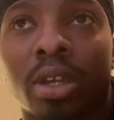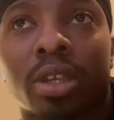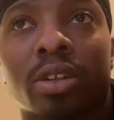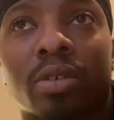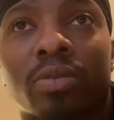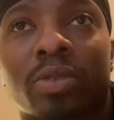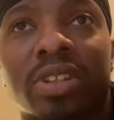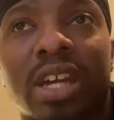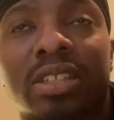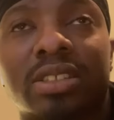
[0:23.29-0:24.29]
with
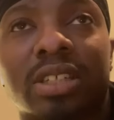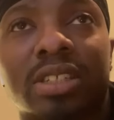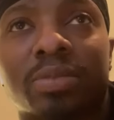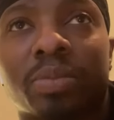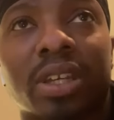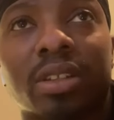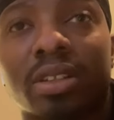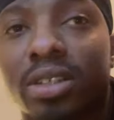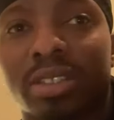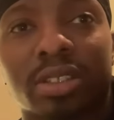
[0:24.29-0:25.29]
not such big
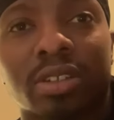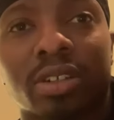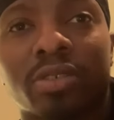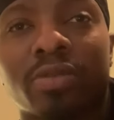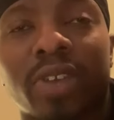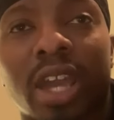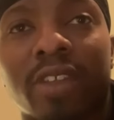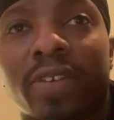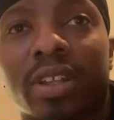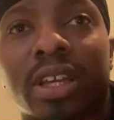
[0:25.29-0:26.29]
looks, you kind
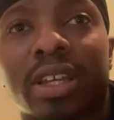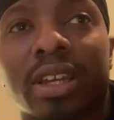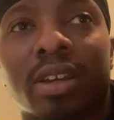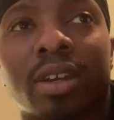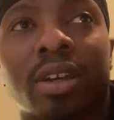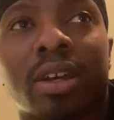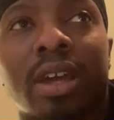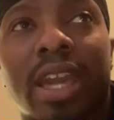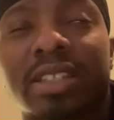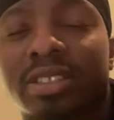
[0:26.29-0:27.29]
of feel like
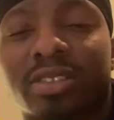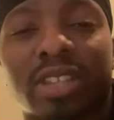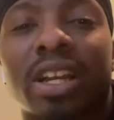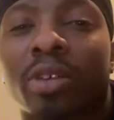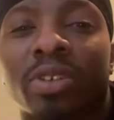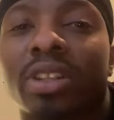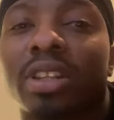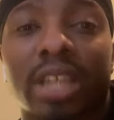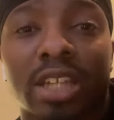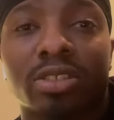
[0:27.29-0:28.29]
agents are not going to really
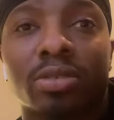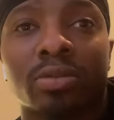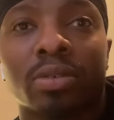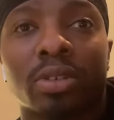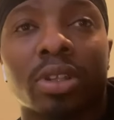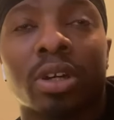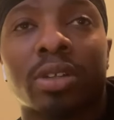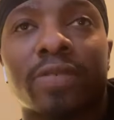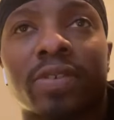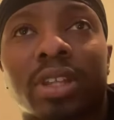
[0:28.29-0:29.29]
look at you.
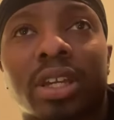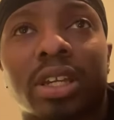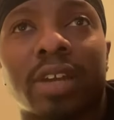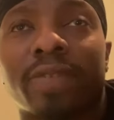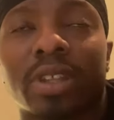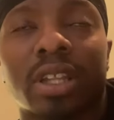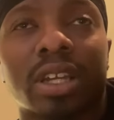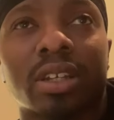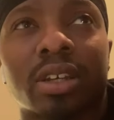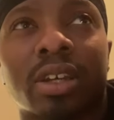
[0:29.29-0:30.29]
I feel
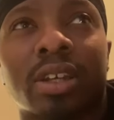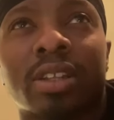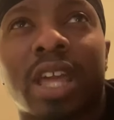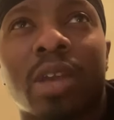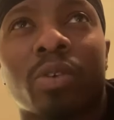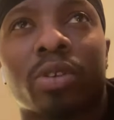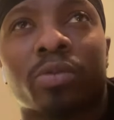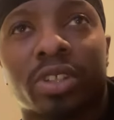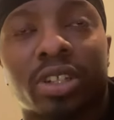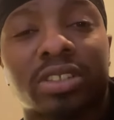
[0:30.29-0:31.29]
like they weren't
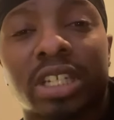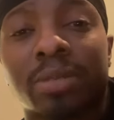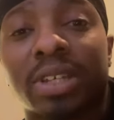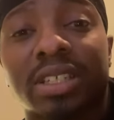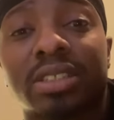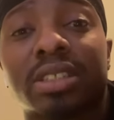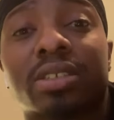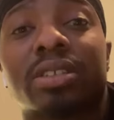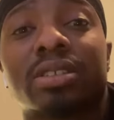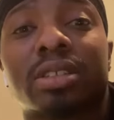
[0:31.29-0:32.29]
really going to take me as
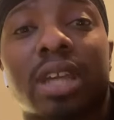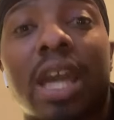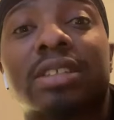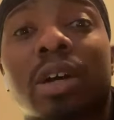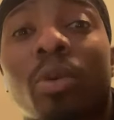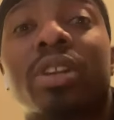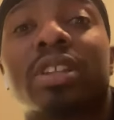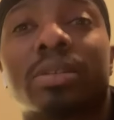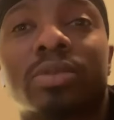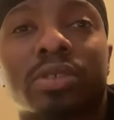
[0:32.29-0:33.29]
serious as I wanted
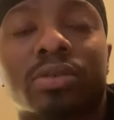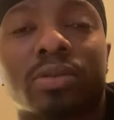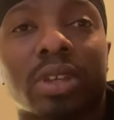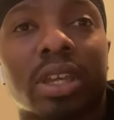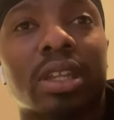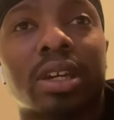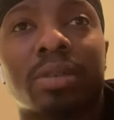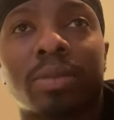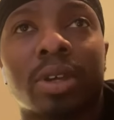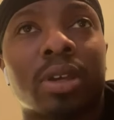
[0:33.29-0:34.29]
them to.
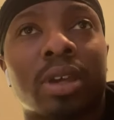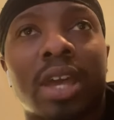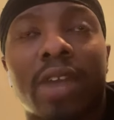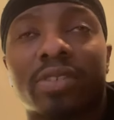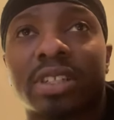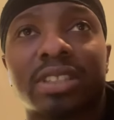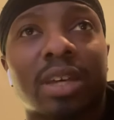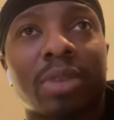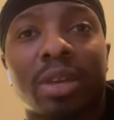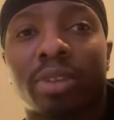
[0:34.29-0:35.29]
And ever since I
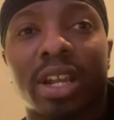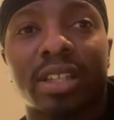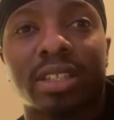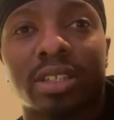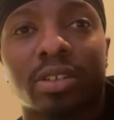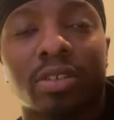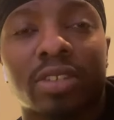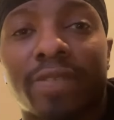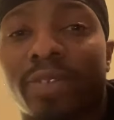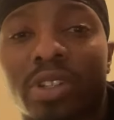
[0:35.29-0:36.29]
met Brandy,
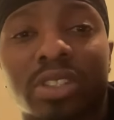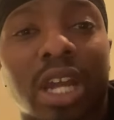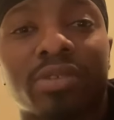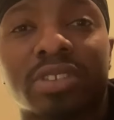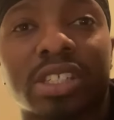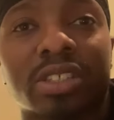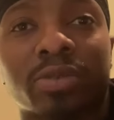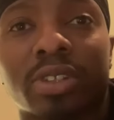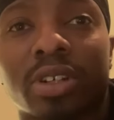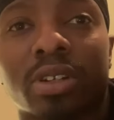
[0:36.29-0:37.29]
that first conversation
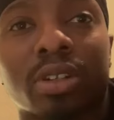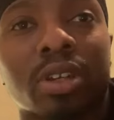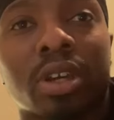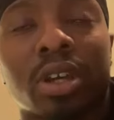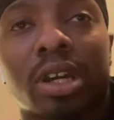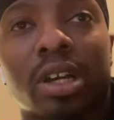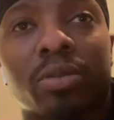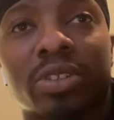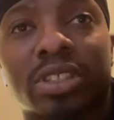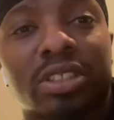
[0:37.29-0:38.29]
with her,
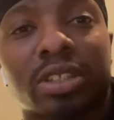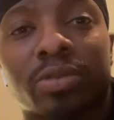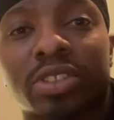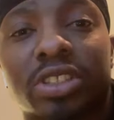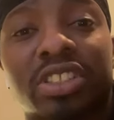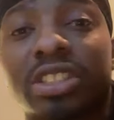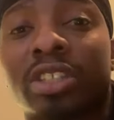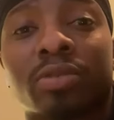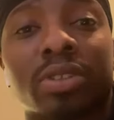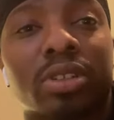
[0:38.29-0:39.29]
it was just
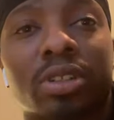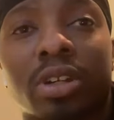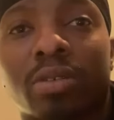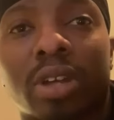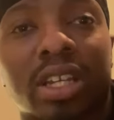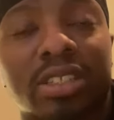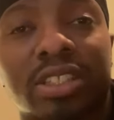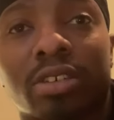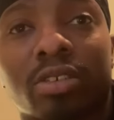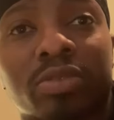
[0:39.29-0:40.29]
genuine. I could
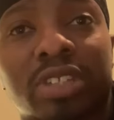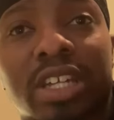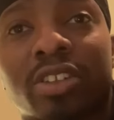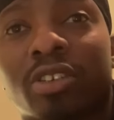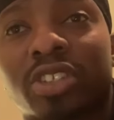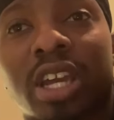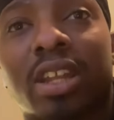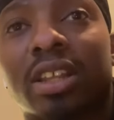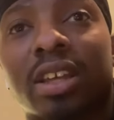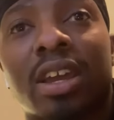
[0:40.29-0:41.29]
tell it was like no trying
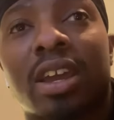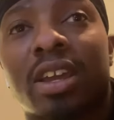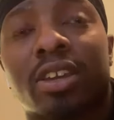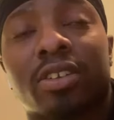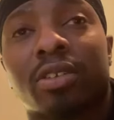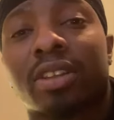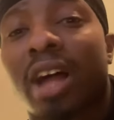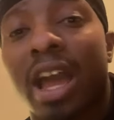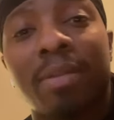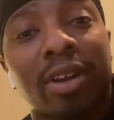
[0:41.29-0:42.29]
to,
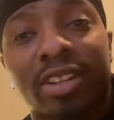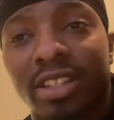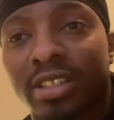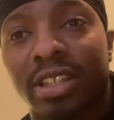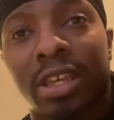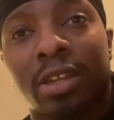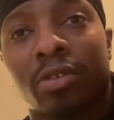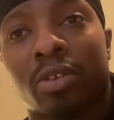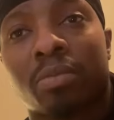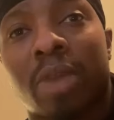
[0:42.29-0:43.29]
lie about anything,
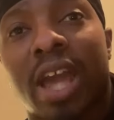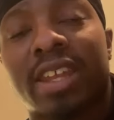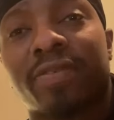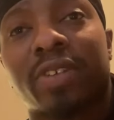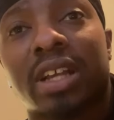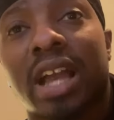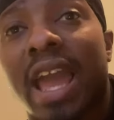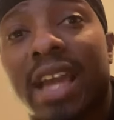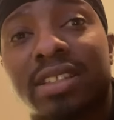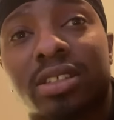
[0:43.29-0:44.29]
or I didn't feel like I
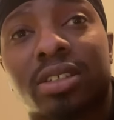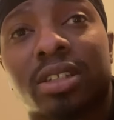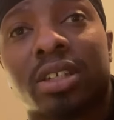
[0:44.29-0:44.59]
had to,